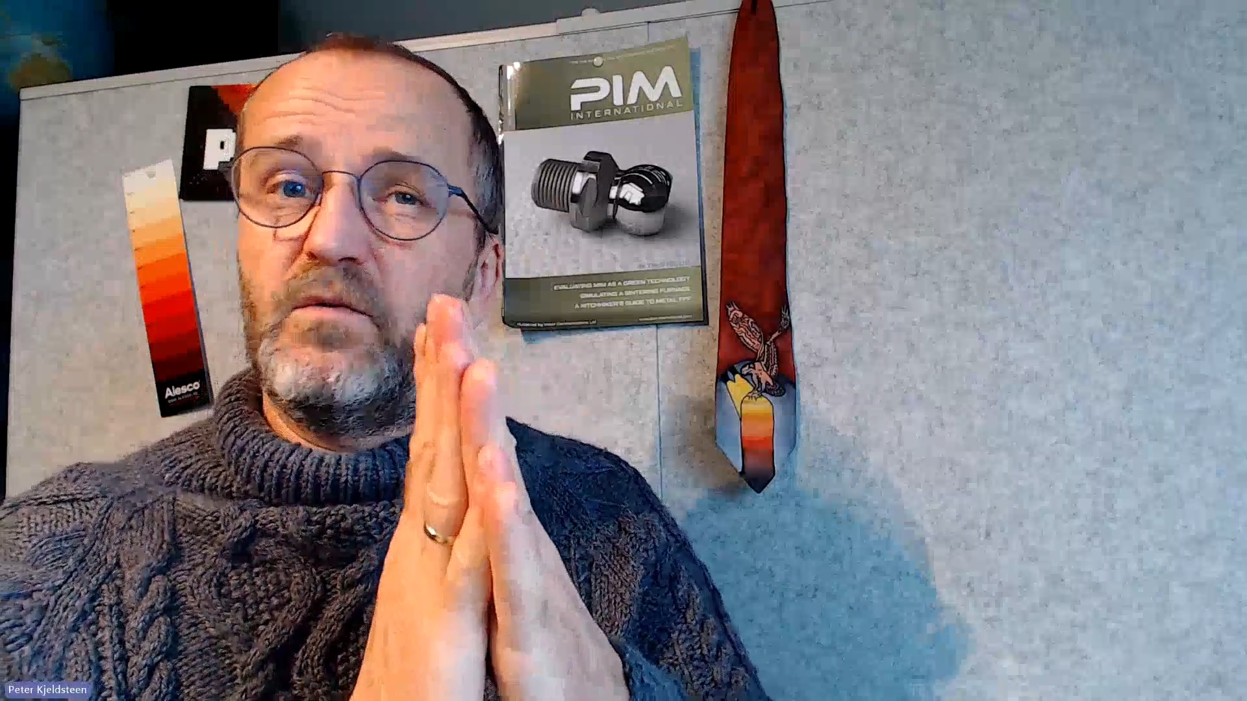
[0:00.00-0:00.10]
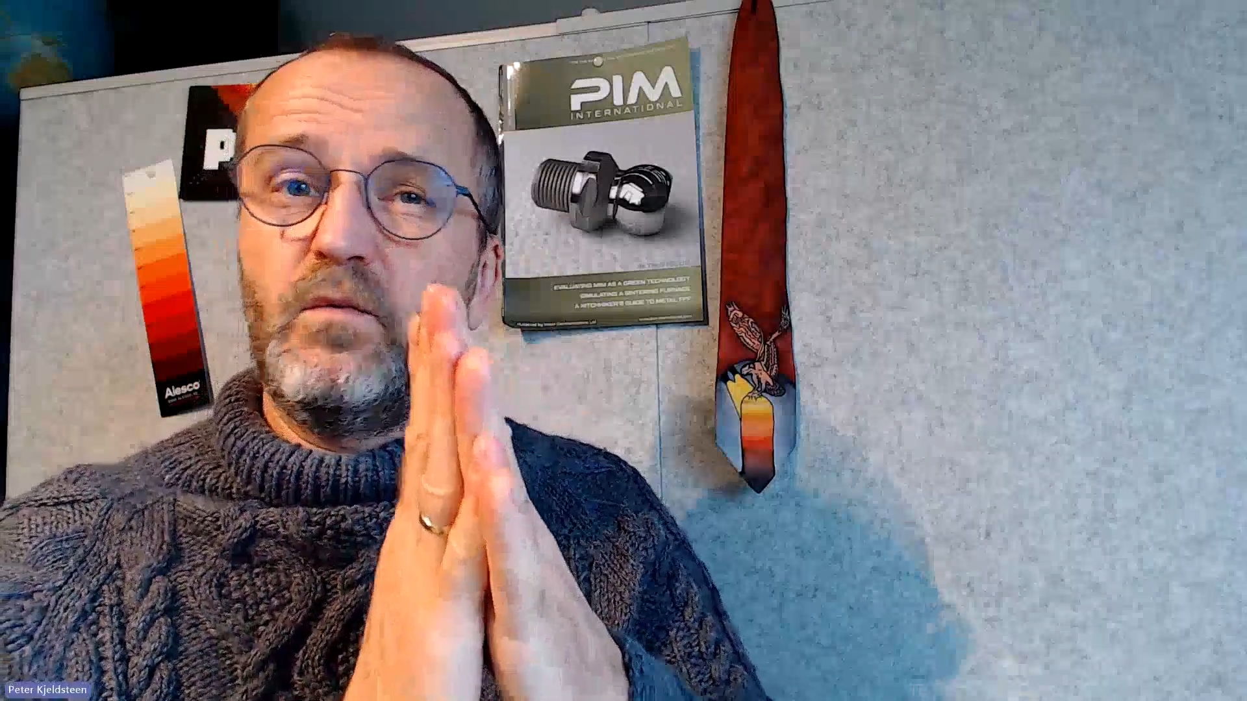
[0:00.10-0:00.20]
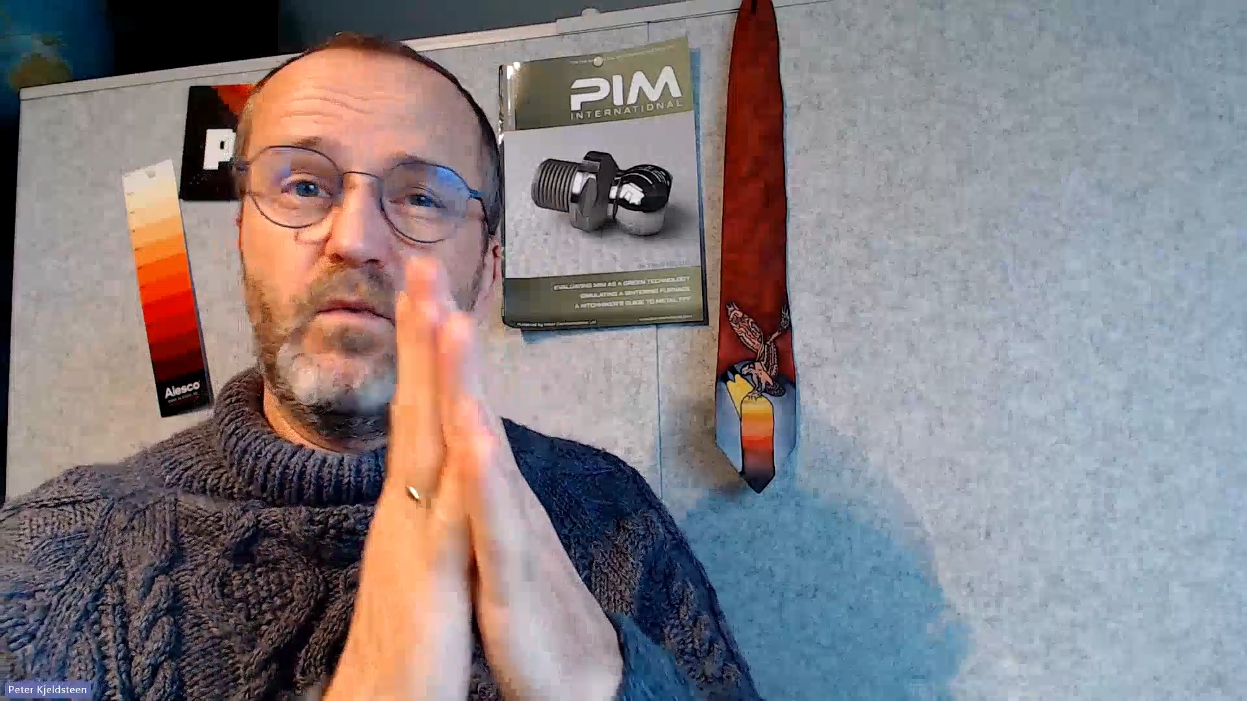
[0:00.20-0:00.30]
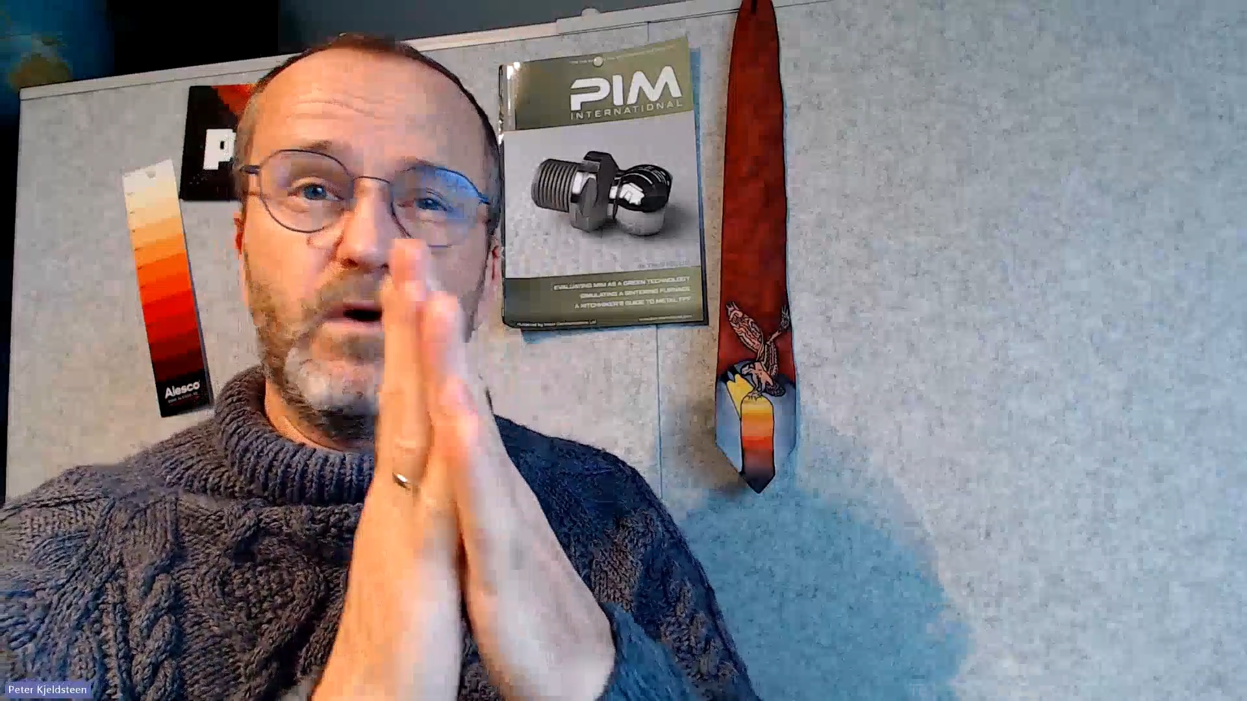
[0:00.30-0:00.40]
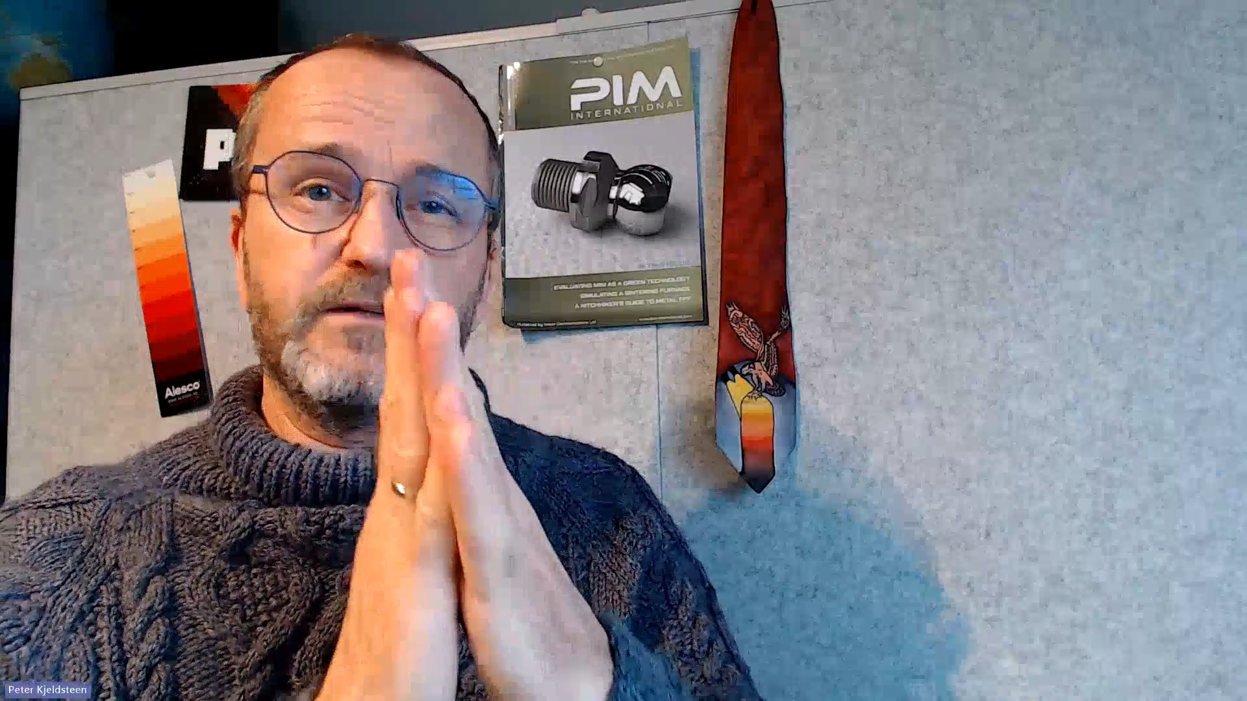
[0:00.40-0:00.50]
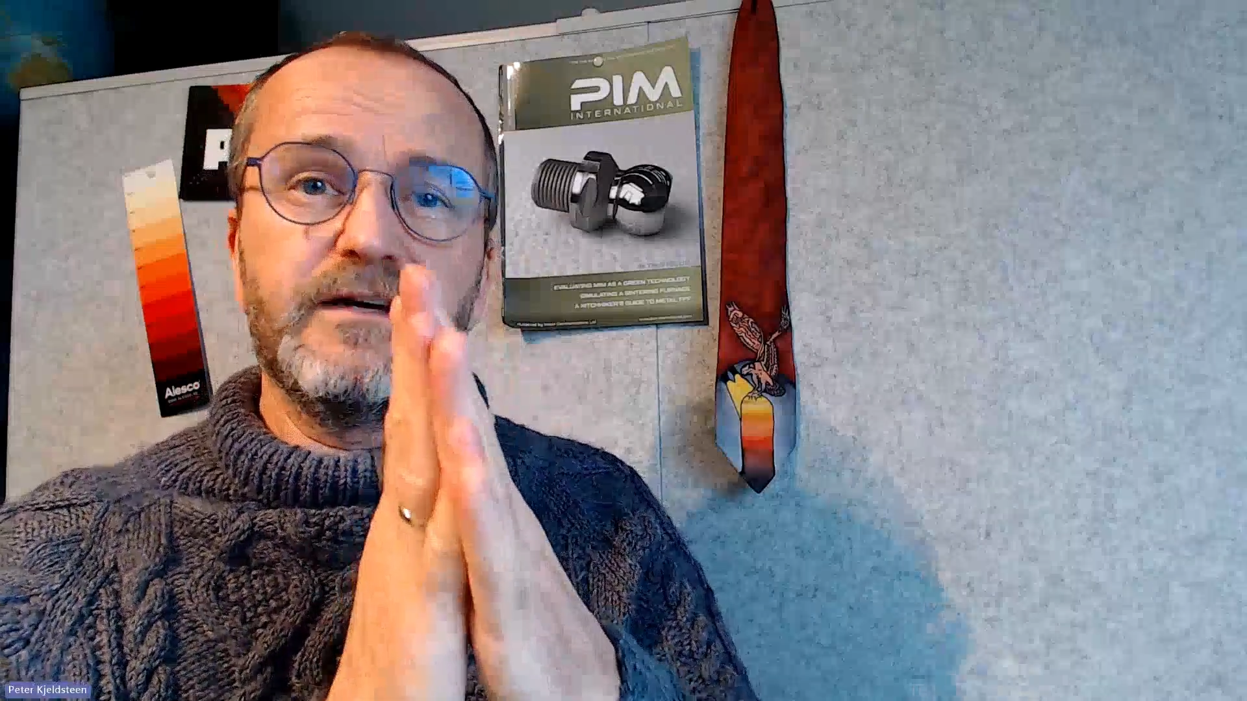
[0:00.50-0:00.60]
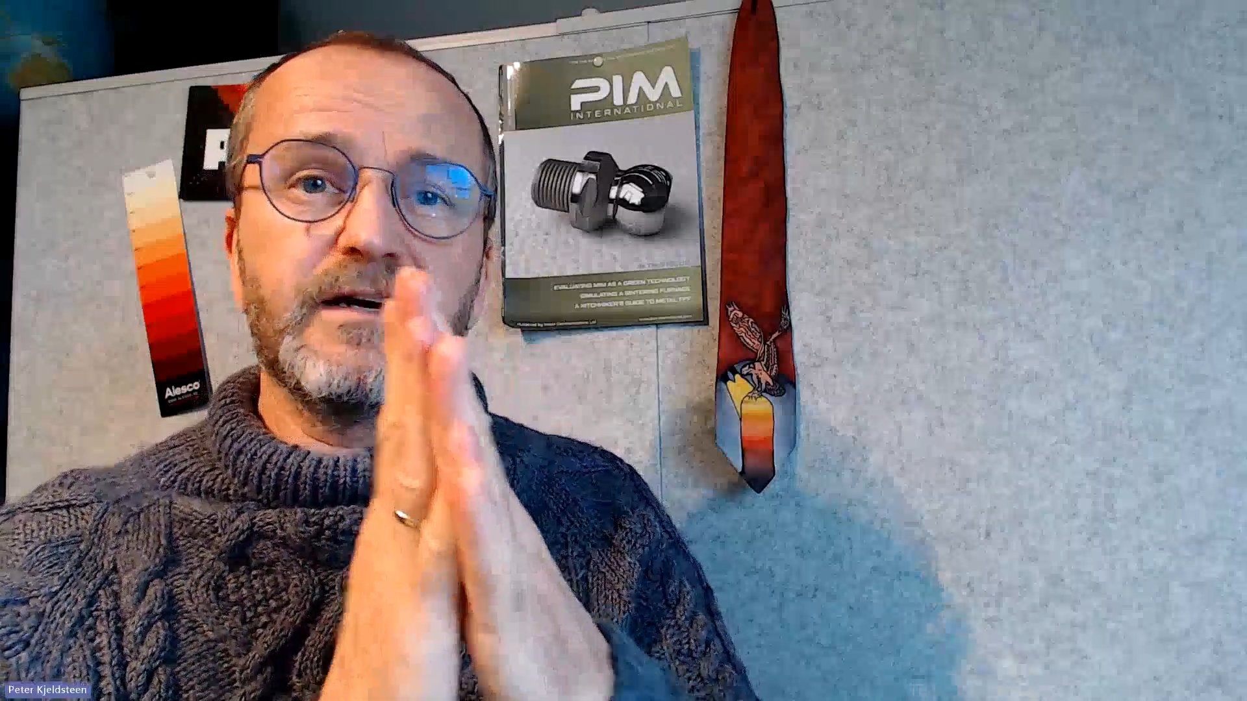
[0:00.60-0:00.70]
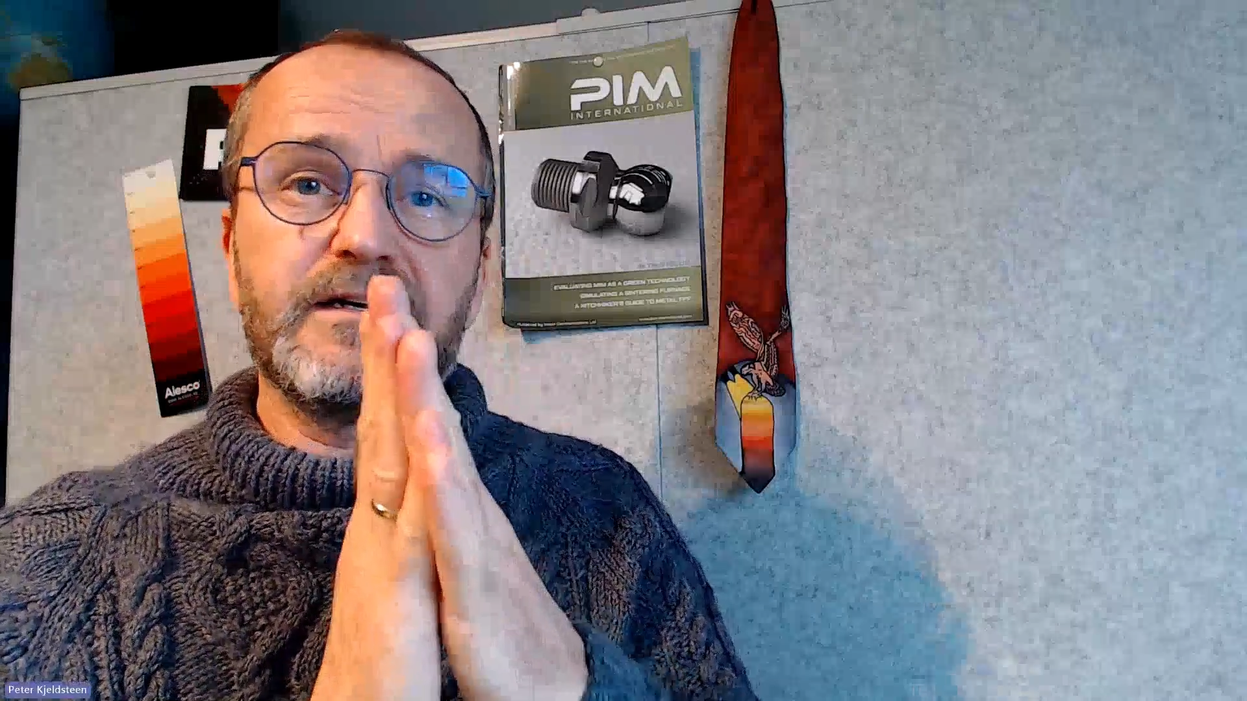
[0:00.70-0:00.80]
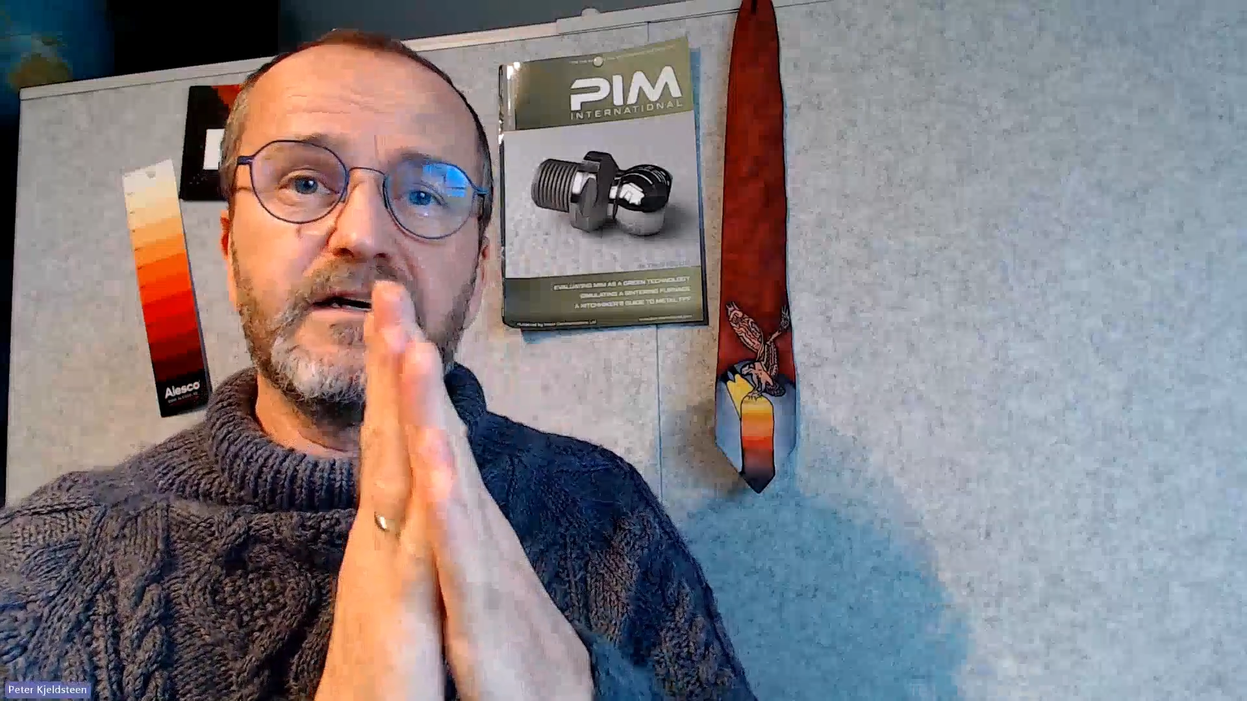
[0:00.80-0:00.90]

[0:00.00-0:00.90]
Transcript: what that